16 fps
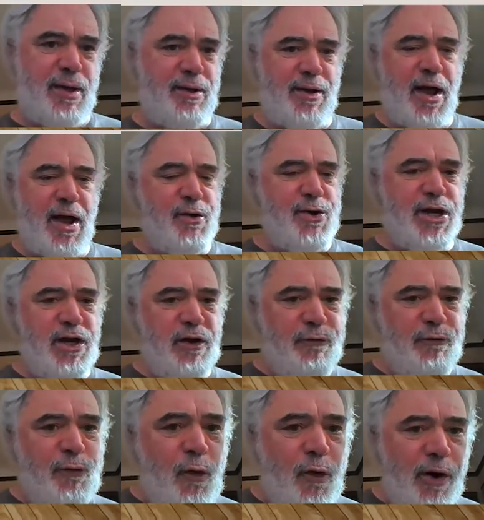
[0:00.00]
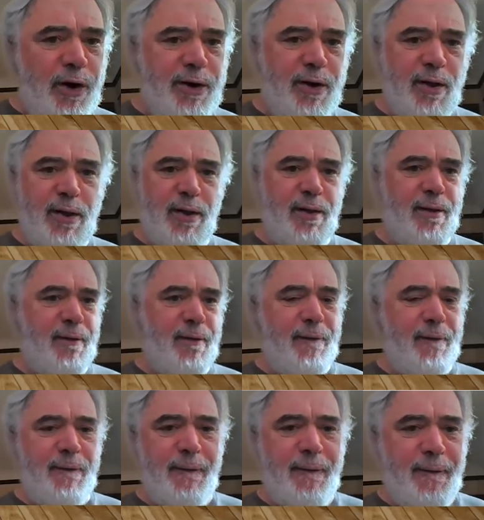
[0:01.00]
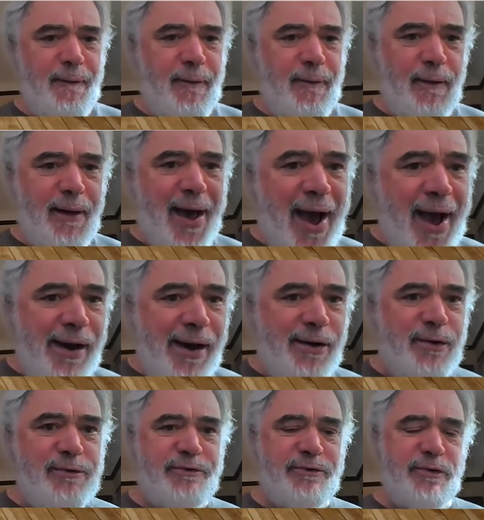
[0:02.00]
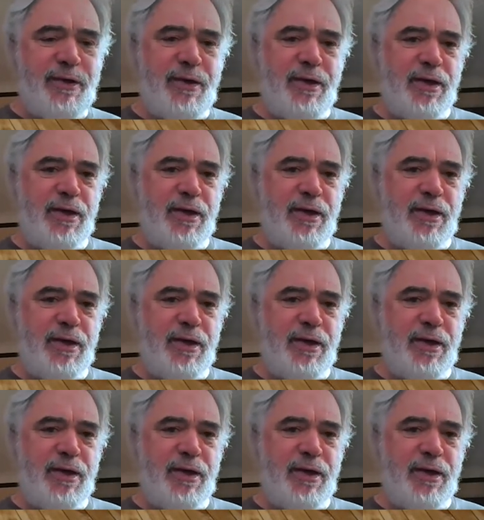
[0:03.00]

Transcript: and how are you going to afford a house?